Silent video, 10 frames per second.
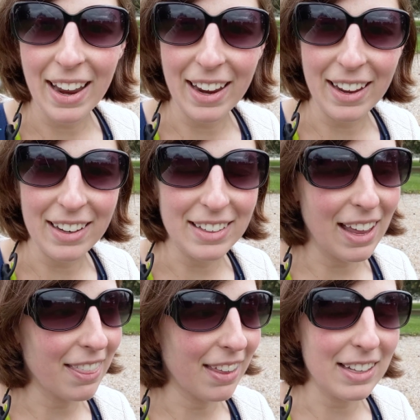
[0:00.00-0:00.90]
And
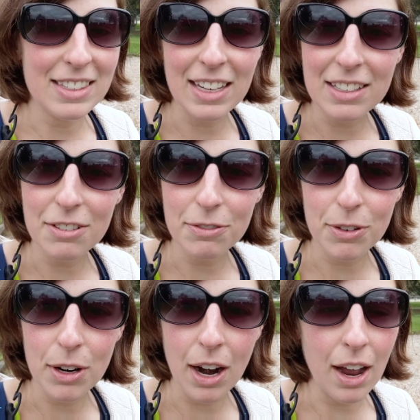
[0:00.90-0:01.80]
that's it
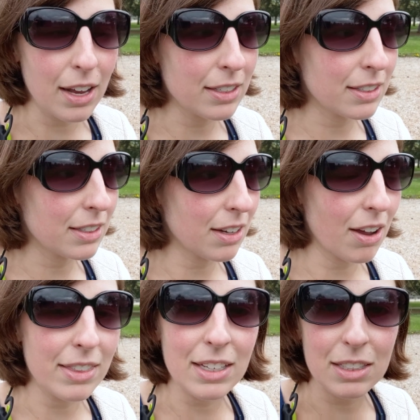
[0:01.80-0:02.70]
for us
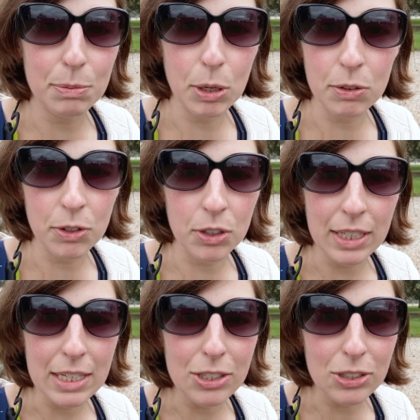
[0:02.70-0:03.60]
on this beautiful
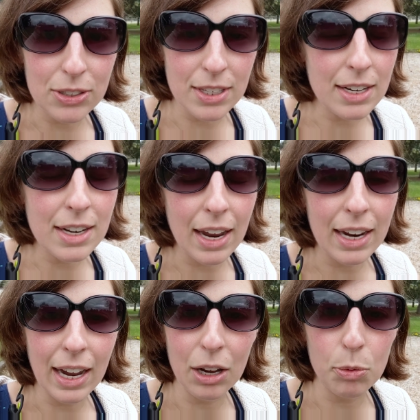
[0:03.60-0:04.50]
Easter
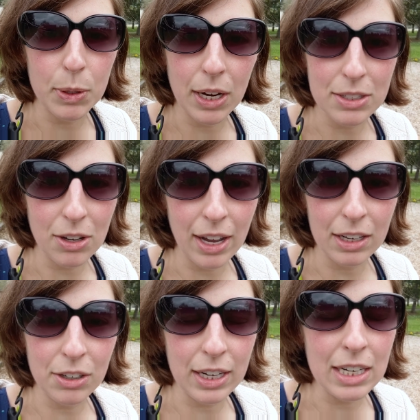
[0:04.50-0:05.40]
Sunday. I hope you guys all had
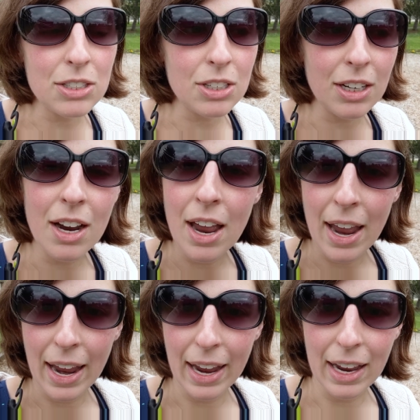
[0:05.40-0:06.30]
a great Easter,
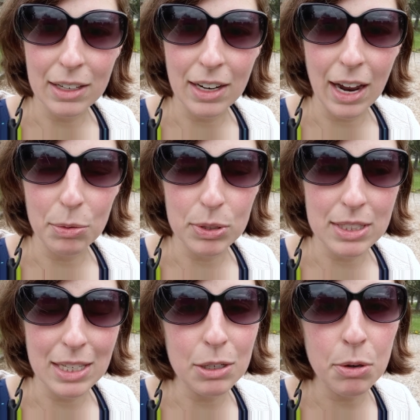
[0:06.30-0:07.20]
and I will
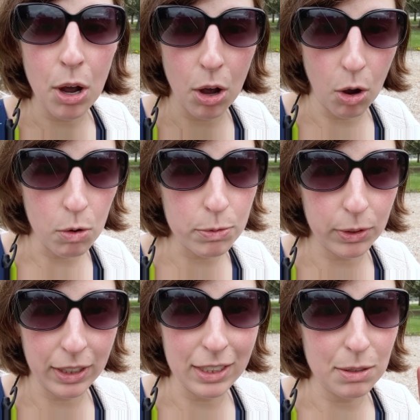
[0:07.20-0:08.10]
see you
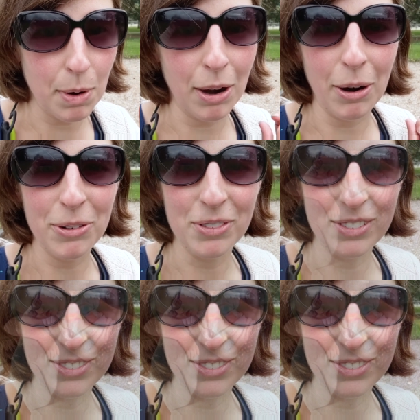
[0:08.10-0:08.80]
hopefully tomorrow.